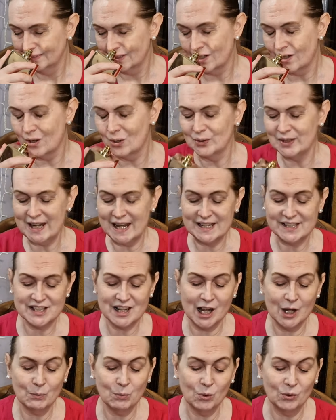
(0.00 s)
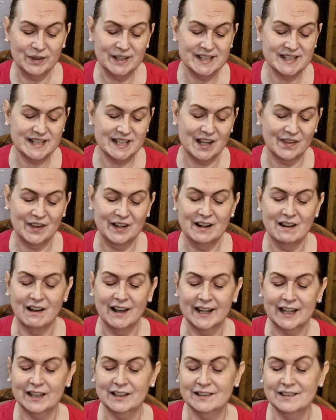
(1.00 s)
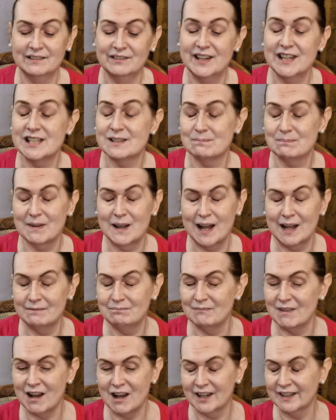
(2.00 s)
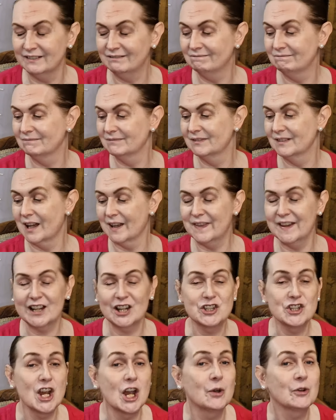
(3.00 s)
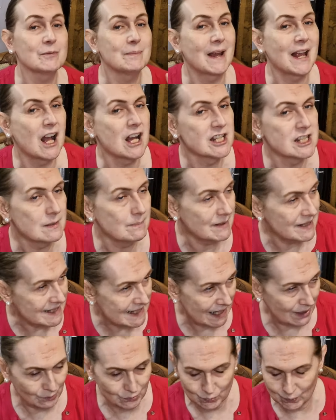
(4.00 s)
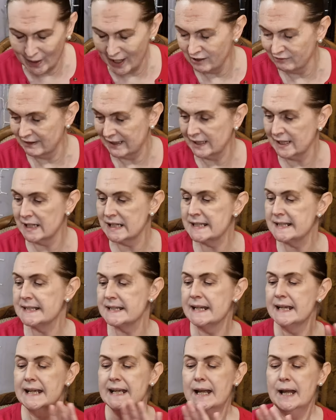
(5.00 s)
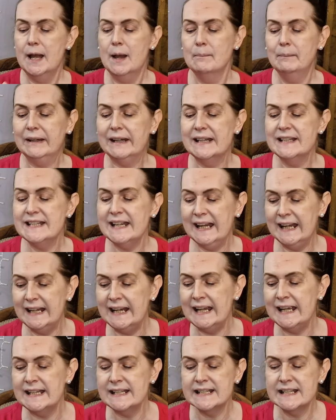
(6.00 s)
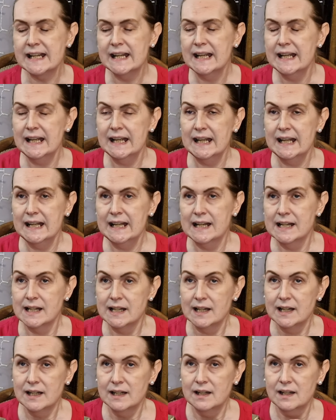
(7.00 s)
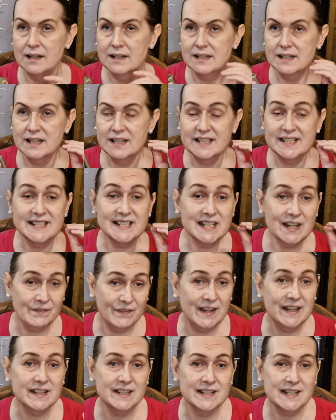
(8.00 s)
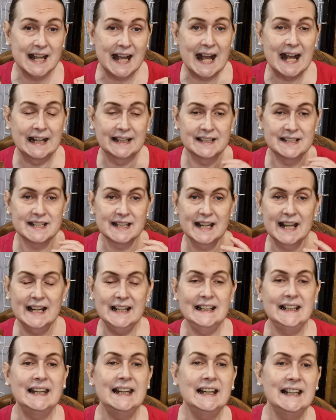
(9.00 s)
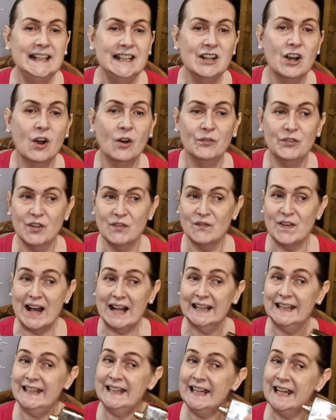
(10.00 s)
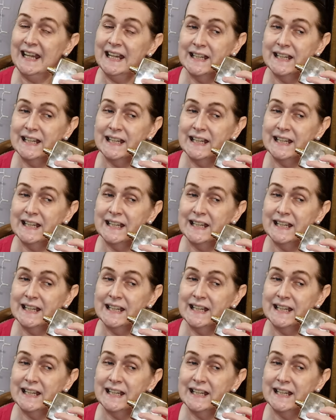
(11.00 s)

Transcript: Oh yes, I wore this the other night, and I think I choked my husband out wearing this, because it is civet and lily of the valley.